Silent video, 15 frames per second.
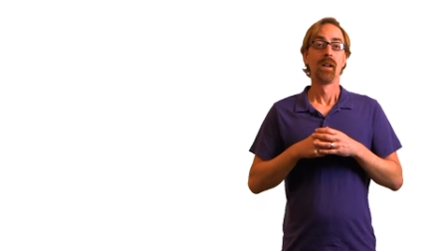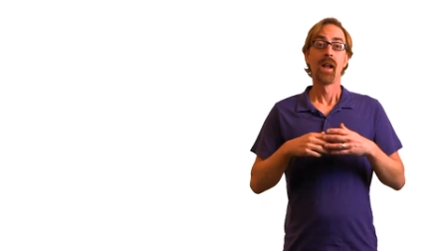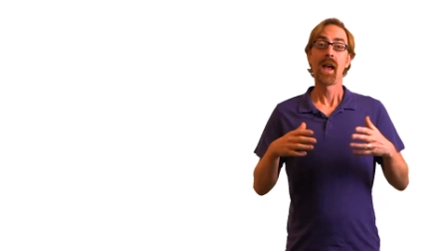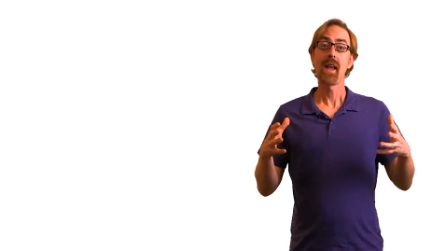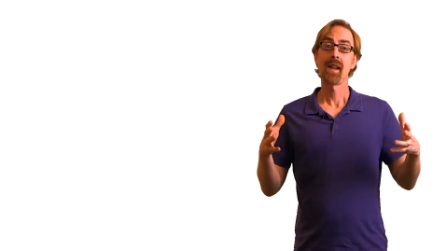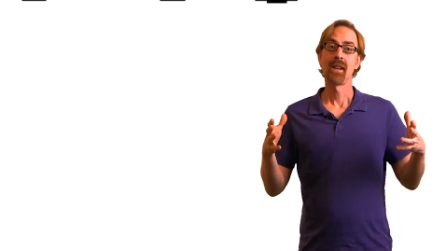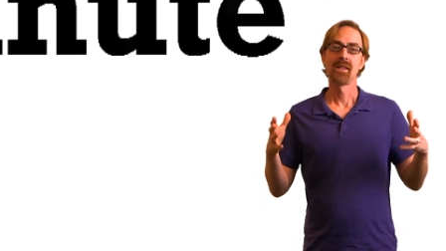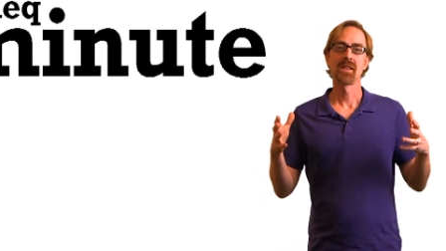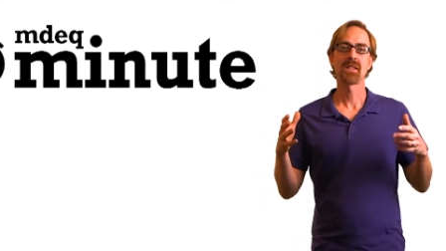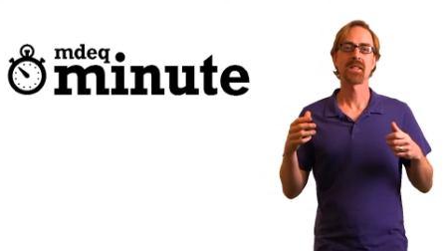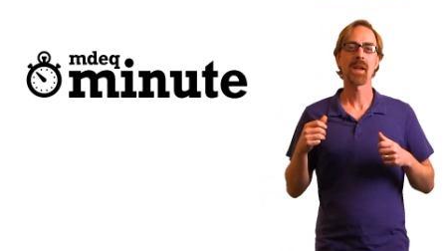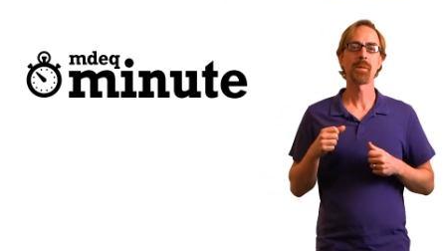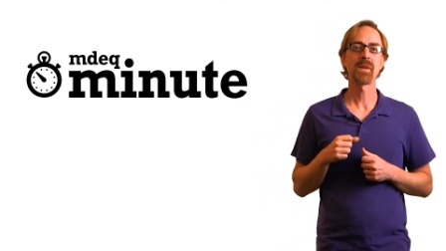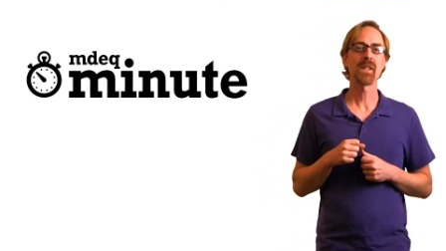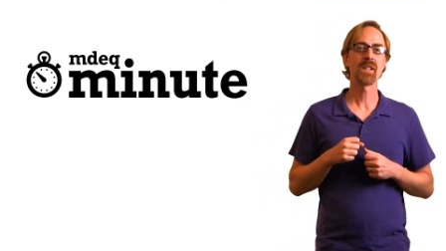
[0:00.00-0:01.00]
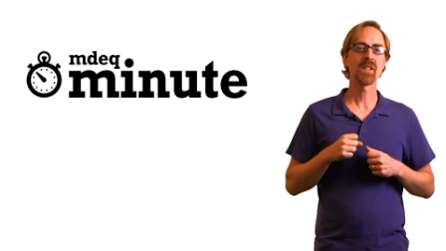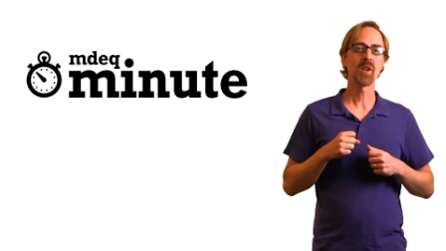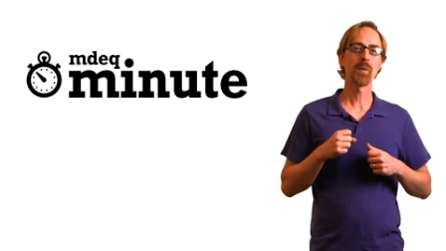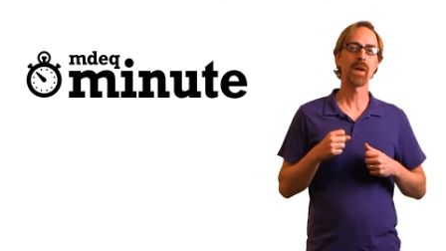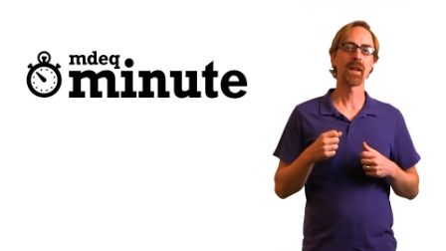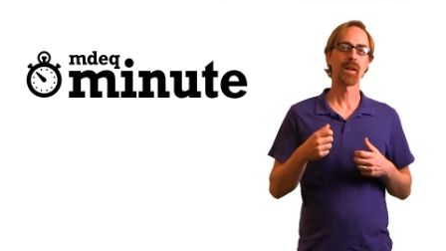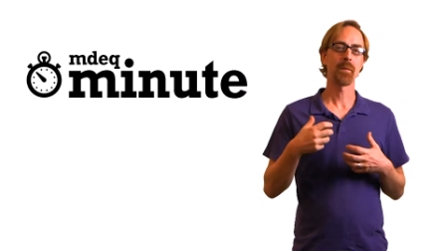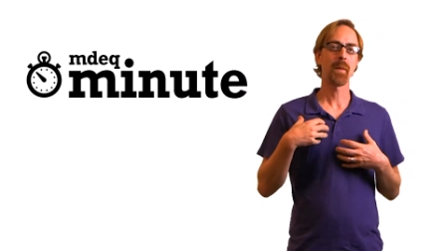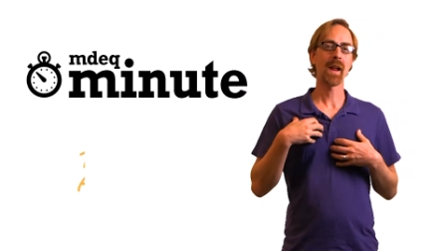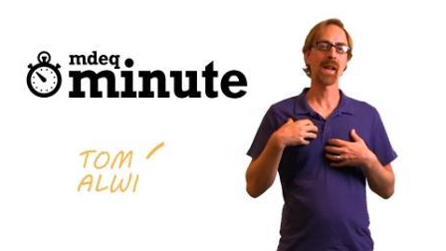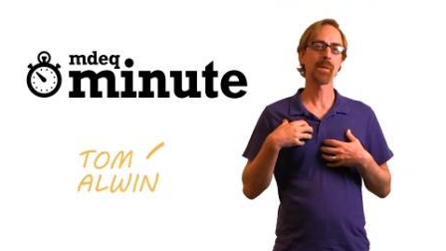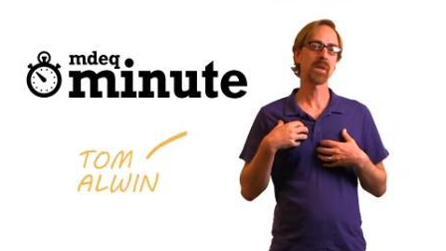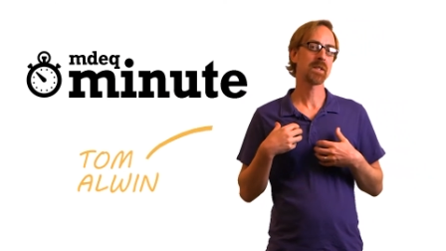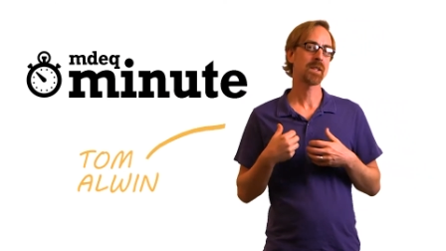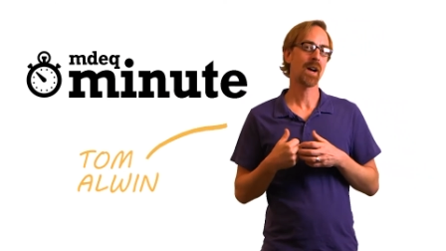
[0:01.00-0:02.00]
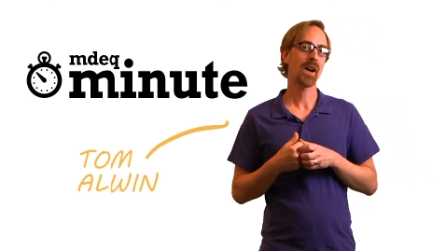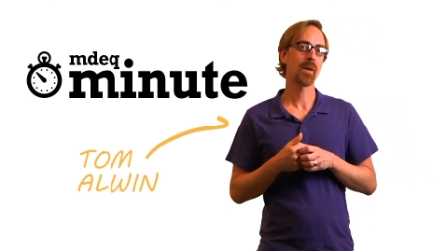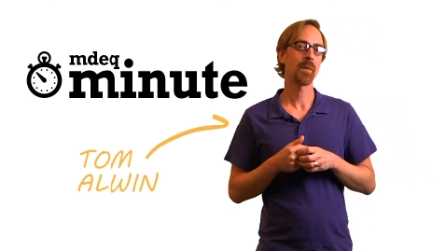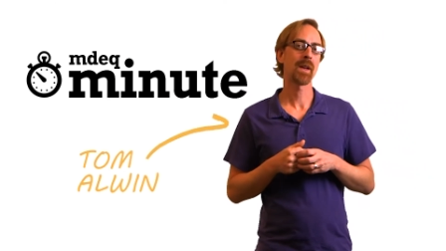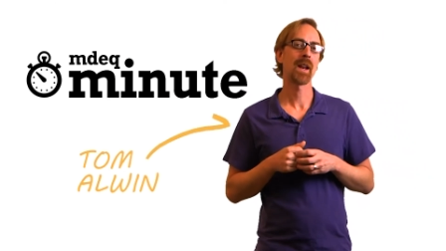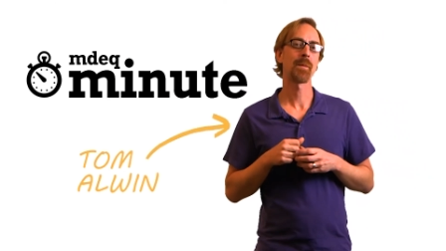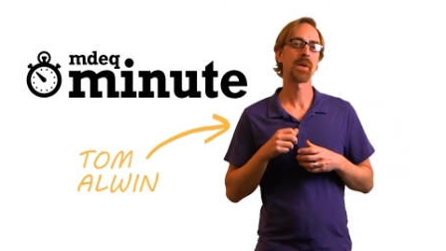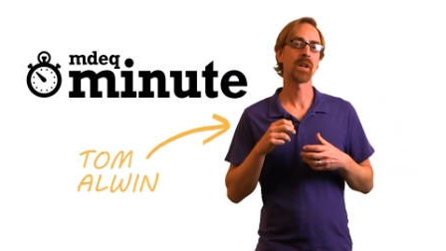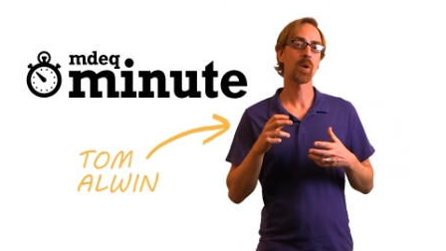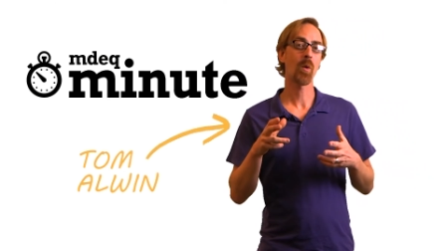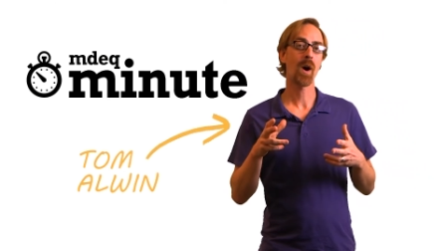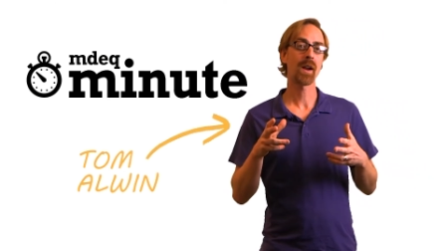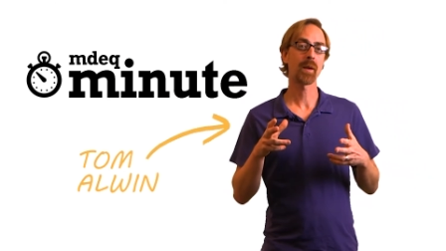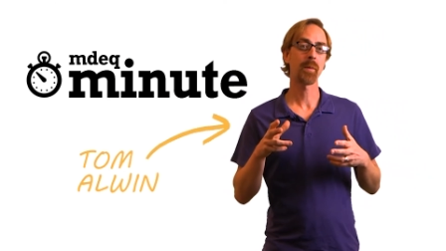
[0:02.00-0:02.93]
Hey, this is MDEQ Minute. My name is Tom and I'm an aquatic